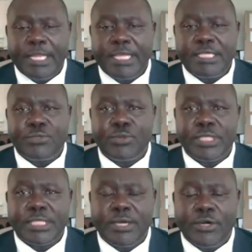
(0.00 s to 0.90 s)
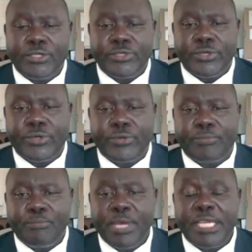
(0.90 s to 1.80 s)
And this was
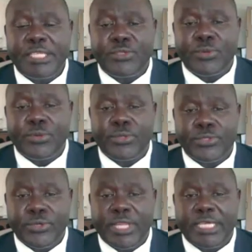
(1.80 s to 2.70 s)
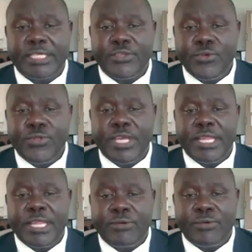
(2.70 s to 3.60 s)
also meant to so that youth
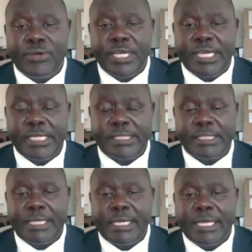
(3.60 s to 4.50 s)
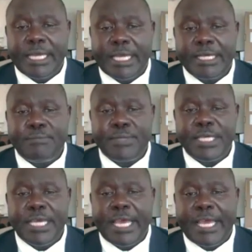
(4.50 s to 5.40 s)
in the rural areas can
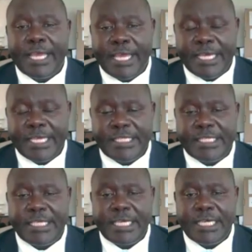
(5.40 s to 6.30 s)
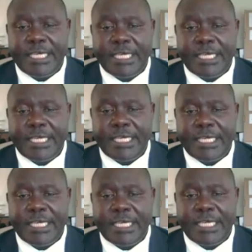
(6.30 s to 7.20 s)
be engaged in
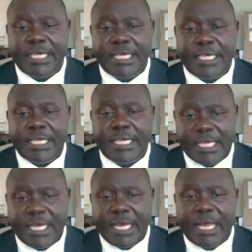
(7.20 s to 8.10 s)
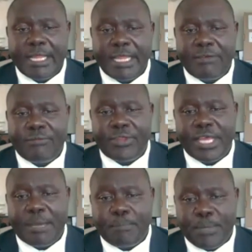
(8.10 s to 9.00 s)
some activities, and therefore
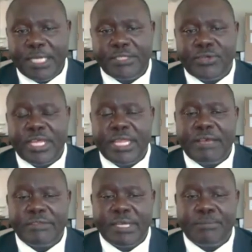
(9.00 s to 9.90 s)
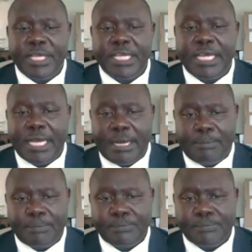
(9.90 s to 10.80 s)
they are paid so that they have some
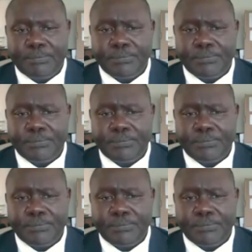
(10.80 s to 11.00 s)
income.